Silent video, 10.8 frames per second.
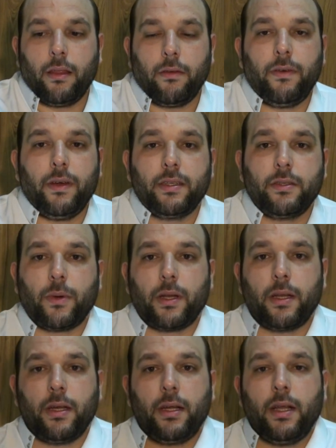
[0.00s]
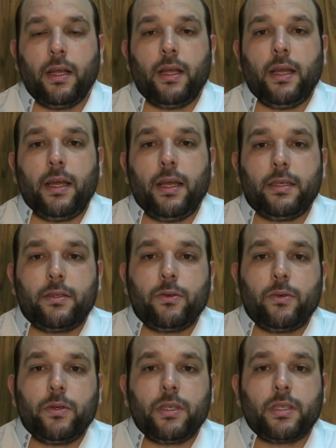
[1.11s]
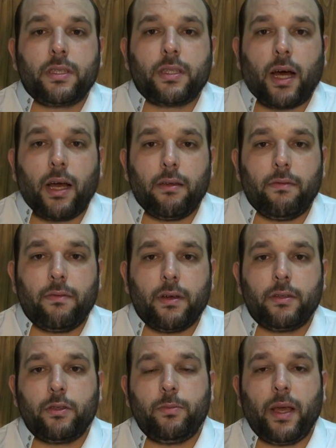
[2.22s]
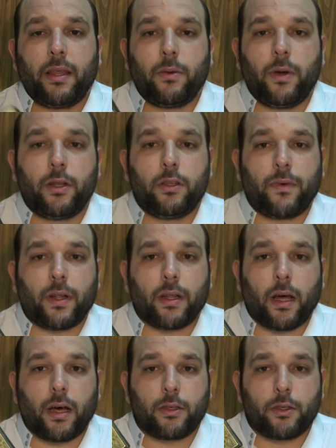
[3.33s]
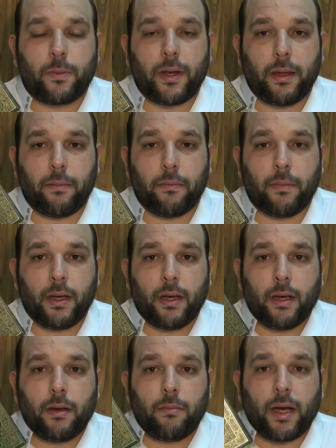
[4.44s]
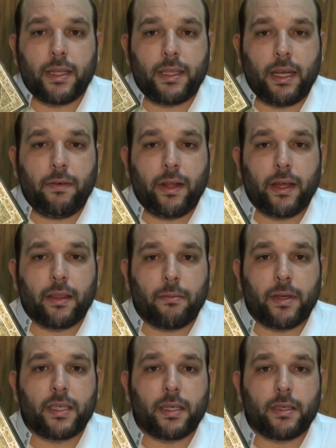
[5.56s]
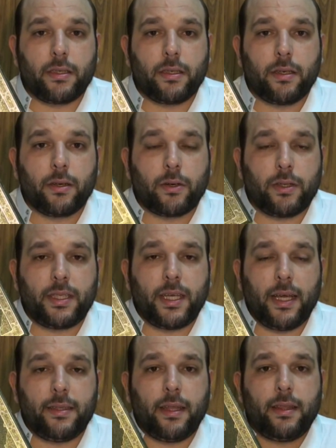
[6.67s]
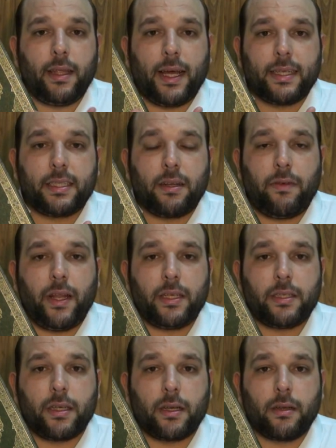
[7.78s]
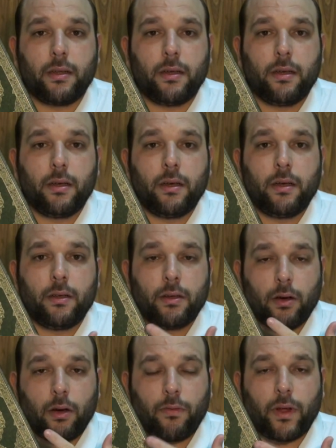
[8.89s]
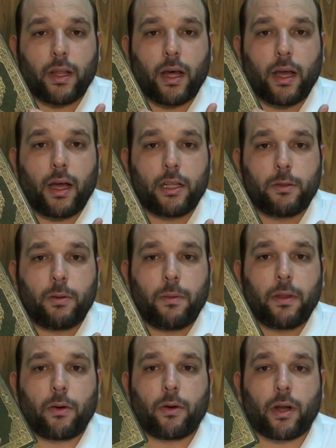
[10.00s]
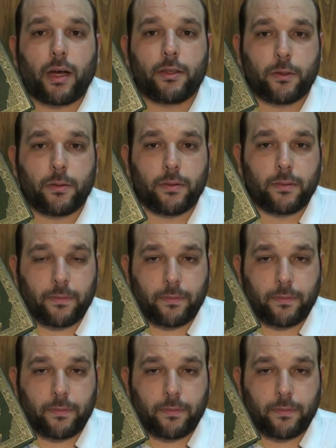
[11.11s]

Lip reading: The first one is to strive to make the word of Allah supreme by delivering the message contained in the last revelation of Allah God to people, the Quran.